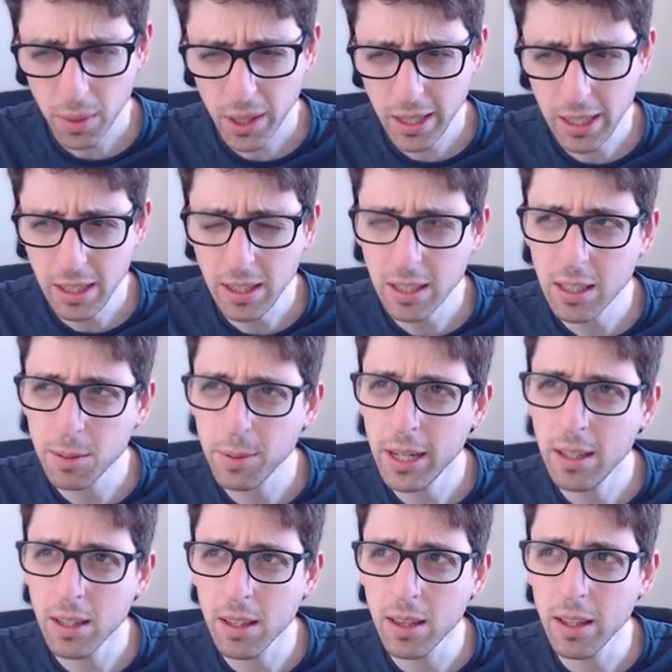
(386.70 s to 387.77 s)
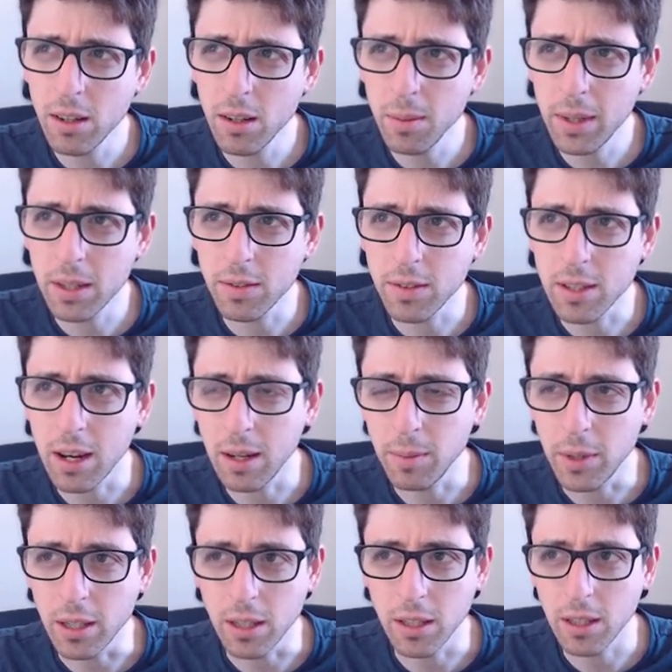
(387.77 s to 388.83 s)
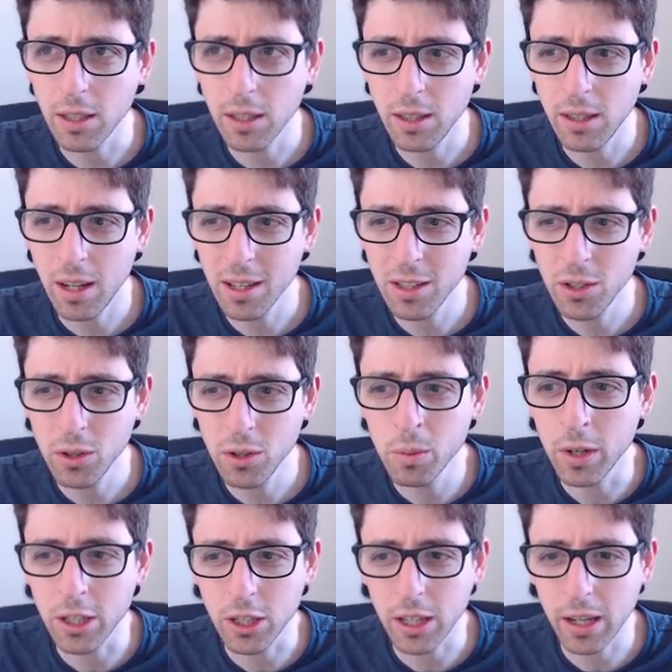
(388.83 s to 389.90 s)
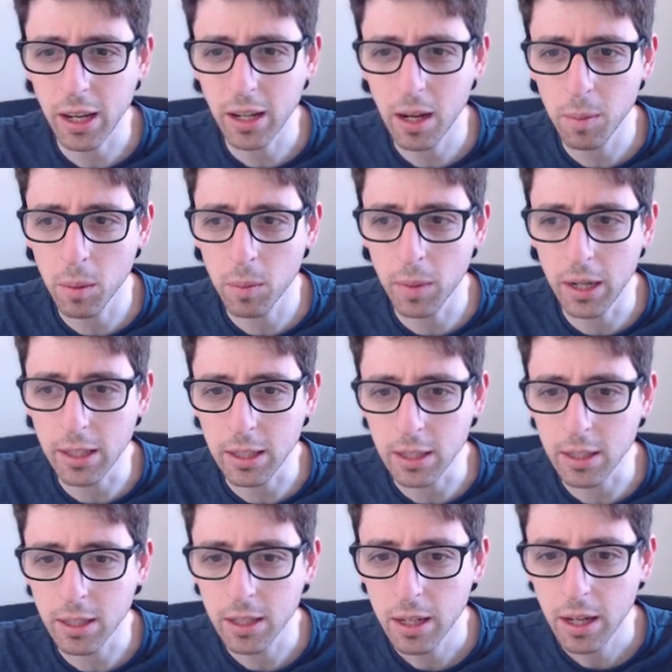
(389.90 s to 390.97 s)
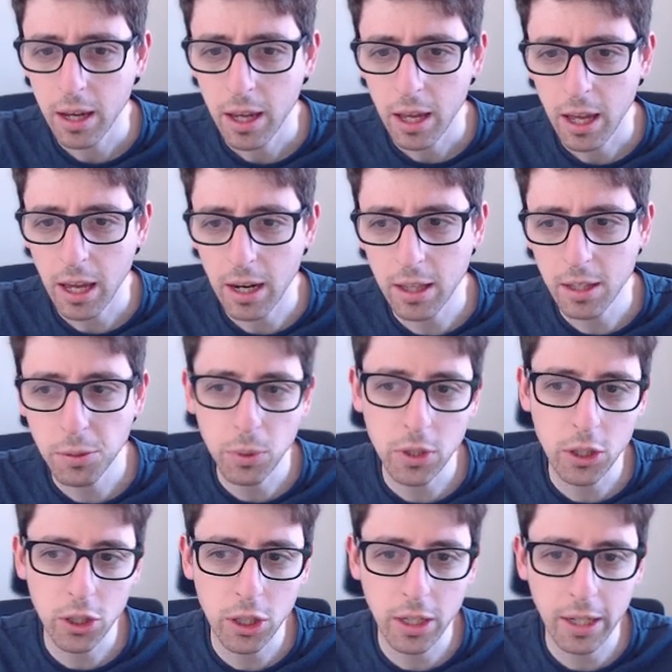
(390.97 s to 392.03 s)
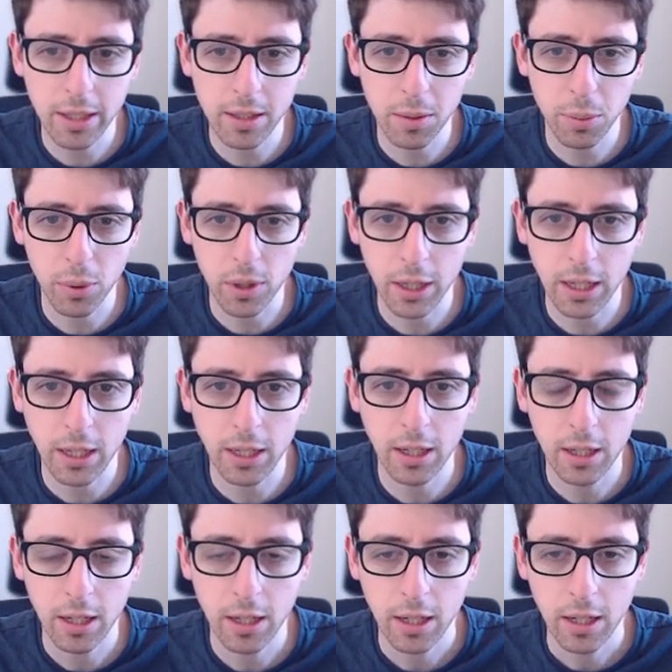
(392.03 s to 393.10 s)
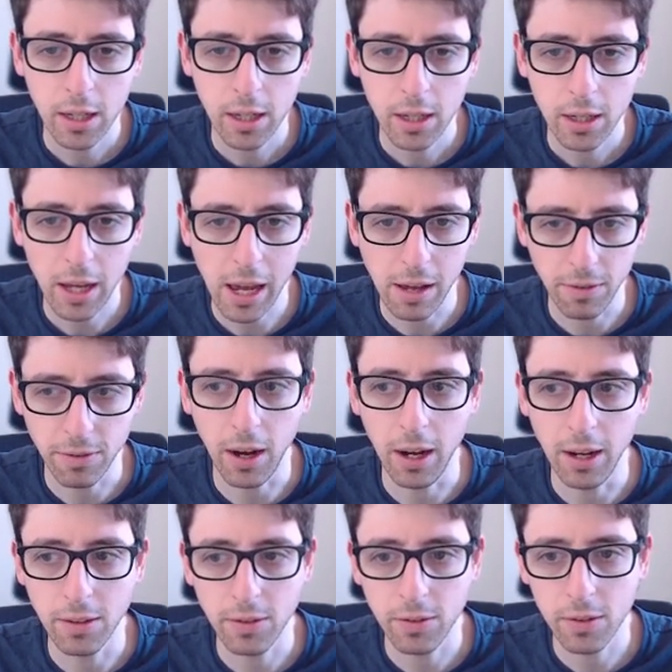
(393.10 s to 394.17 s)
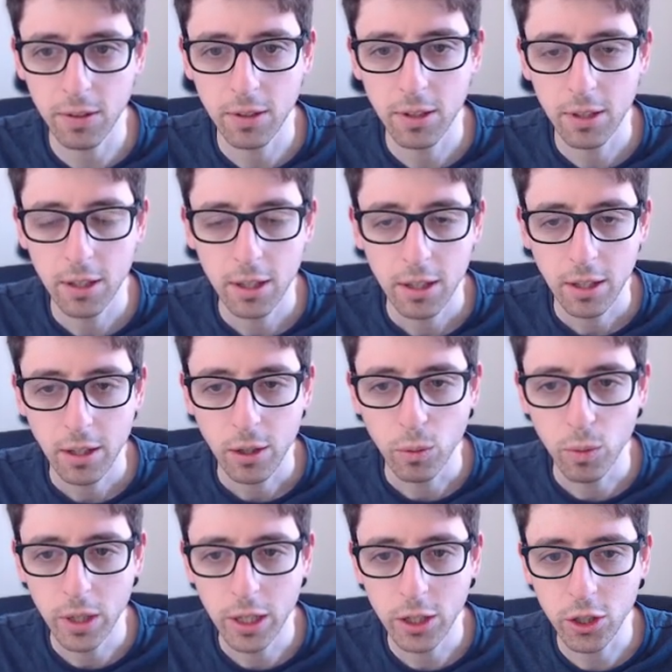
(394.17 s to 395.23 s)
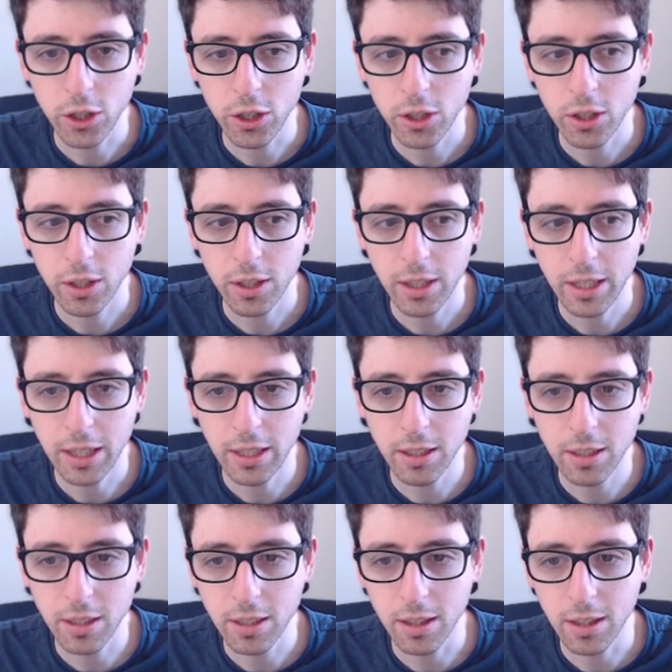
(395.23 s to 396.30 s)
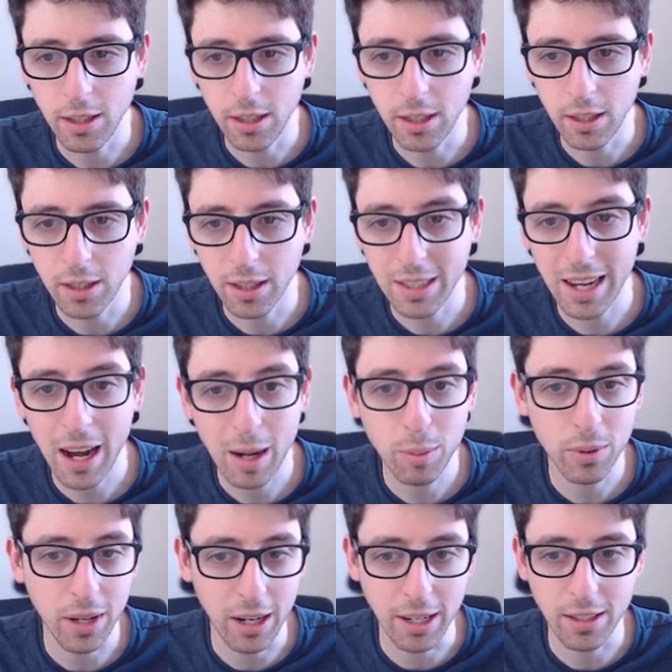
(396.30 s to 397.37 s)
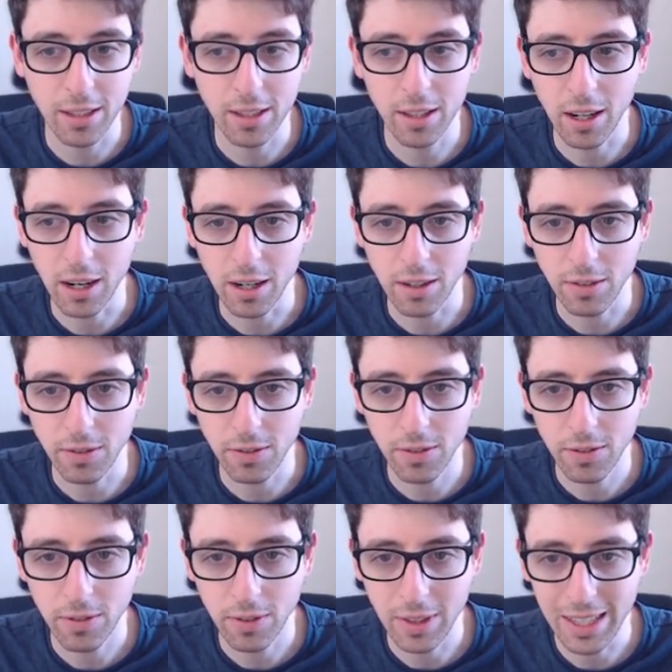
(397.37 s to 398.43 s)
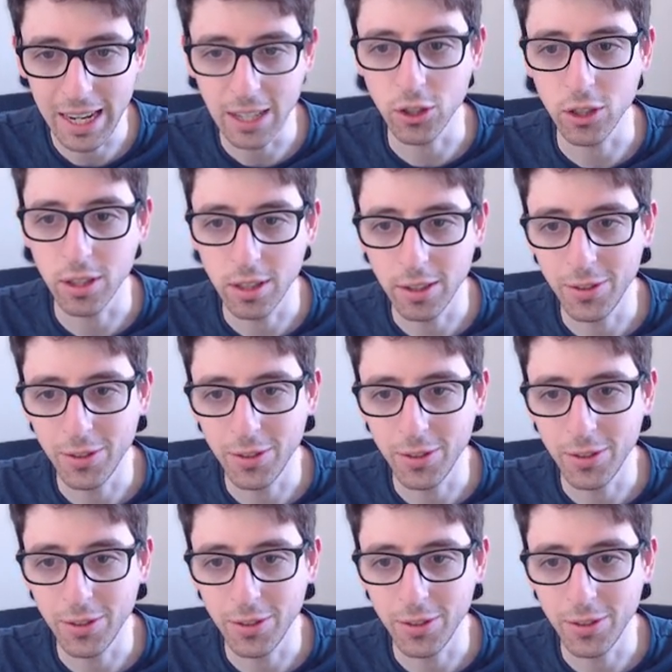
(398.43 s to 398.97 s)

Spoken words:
But he spent a little bit of time here, not too much, like a couple minutes, and in this position he ends up playing a5, which is the top line of the engine.